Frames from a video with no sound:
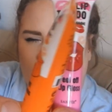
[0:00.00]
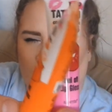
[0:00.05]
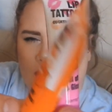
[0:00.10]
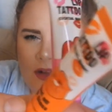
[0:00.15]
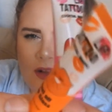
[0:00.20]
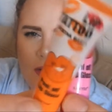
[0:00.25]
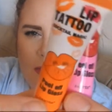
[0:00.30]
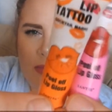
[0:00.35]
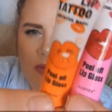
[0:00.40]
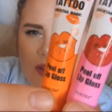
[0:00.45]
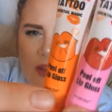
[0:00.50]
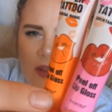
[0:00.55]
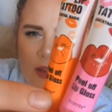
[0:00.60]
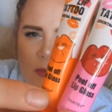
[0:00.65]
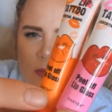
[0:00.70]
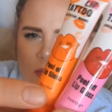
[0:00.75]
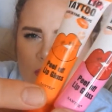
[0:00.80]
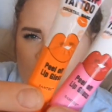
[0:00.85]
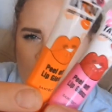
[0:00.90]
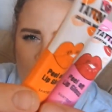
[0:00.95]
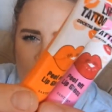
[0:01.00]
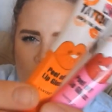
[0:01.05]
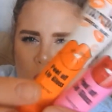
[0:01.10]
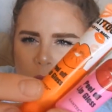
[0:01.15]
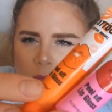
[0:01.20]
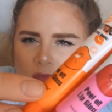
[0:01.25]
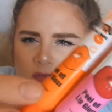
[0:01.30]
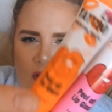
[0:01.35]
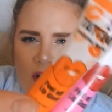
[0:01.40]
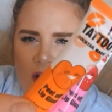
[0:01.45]
one and the pinky one. So
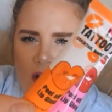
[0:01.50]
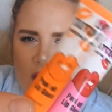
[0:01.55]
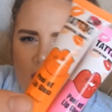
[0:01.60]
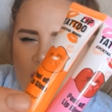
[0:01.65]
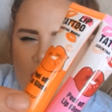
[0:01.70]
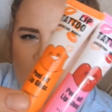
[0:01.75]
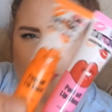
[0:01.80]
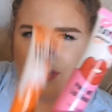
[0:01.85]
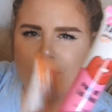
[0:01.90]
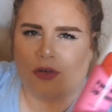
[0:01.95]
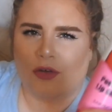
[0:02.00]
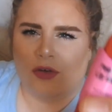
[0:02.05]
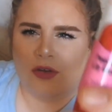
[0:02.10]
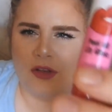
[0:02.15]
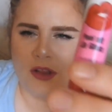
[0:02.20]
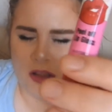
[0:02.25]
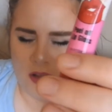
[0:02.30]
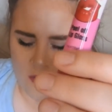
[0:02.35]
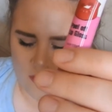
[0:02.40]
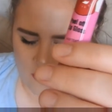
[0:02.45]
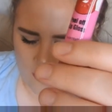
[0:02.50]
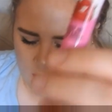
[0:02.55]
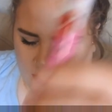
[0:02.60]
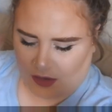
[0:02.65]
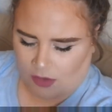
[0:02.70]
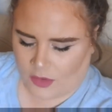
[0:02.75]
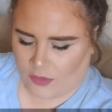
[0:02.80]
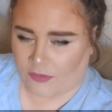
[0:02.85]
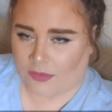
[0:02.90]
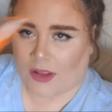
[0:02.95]
hopefully I'll show you the
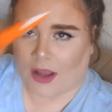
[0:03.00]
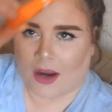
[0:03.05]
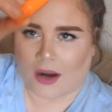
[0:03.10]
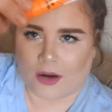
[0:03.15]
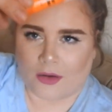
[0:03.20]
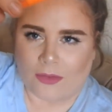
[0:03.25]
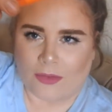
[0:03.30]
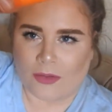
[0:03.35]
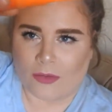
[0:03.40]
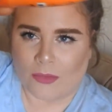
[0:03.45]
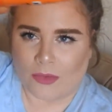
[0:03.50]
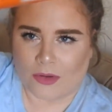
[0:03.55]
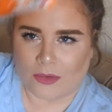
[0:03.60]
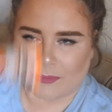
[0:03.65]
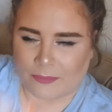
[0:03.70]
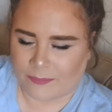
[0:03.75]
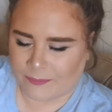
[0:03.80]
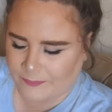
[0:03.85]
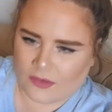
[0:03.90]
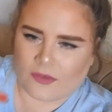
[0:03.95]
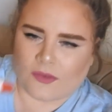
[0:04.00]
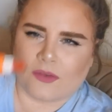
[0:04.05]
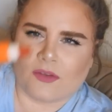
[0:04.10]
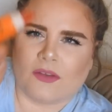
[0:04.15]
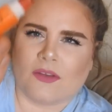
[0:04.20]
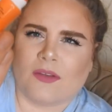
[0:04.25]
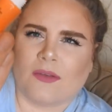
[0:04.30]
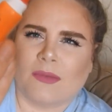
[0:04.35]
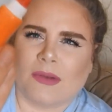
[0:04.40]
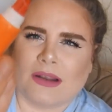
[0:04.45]
inside of the orangey one. So
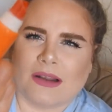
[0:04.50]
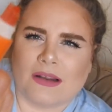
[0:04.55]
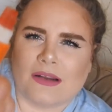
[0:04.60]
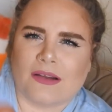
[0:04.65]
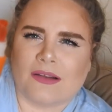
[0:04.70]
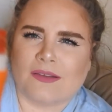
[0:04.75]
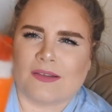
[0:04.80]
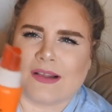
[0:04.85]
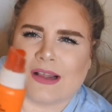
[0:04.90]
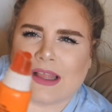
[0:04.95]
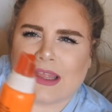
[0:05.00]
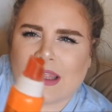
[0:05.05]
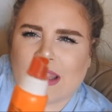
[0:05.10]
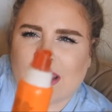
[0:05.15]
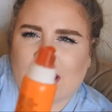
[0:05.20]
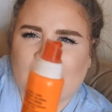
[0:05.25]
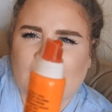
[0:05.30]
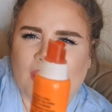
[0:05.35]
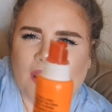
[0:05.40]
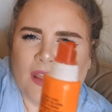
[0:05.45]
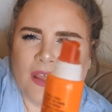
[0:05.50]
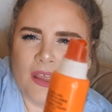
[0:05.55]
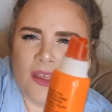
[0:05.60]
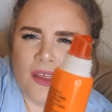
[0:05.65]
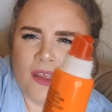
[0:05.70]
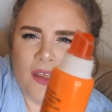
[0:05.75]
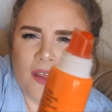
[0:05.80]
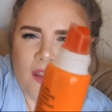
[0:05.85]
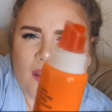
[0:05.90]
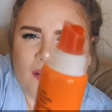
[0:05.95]
this is what it looks like.
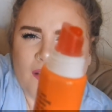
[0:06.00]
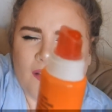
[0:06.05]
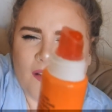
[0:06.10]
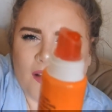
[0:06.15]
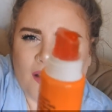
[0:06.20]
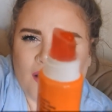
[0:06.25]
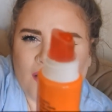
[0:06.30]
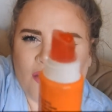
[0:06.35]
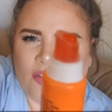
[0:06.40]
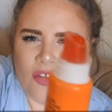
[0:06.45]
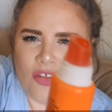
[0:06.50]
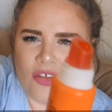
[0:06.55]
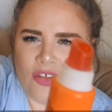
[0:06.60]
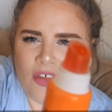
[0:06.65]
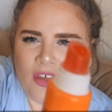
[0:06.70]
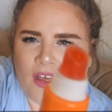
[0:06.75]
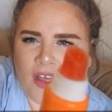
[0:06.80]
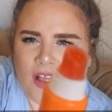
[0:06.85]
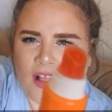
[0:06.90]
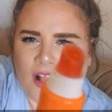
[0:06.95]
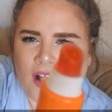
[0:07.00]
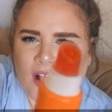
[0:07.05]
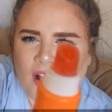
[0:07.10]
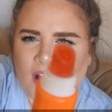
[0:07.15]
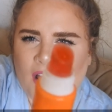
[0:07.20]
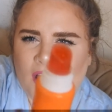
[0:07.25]
It's like a gel